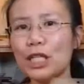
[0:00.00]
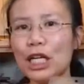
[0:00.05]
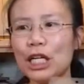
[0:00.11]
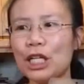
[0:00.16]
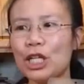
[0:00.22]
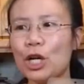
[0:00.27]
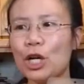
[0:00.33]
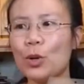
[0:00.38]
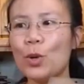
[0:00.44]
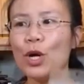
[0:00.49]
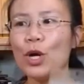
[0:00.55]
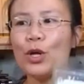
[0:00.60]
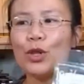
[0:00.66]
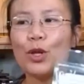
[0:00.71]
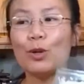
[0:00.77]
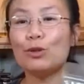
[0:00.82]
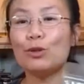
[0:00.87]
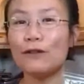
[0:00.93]
you know,
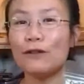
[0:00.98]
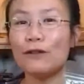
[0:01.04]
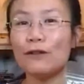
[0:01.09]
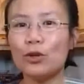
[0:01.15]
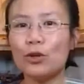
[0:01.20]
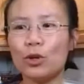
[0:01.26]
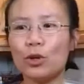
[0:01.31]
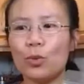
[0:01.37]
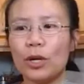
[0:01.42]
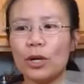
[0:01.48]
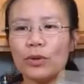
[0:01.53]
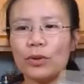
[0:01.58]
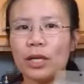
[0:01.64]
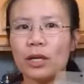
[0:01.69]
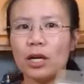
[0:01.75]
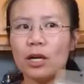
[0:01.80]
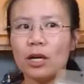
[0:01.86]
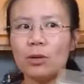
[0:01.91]
those of you who are wondering,
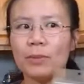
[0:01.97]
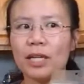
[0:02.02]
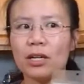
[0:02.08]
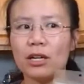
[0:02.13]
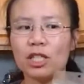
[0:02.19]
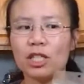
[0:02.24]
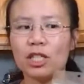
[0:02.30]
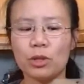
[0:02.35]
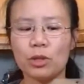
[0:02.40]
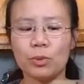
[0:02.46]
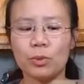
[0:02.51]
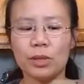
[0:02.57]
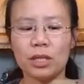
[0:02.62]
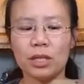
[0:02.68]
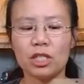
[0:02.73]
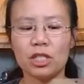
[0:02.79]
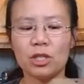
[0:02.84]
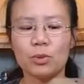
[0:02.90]
oh my gosh, what are we
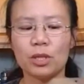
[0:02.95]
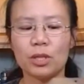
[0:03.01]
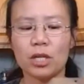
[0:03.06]
going to do with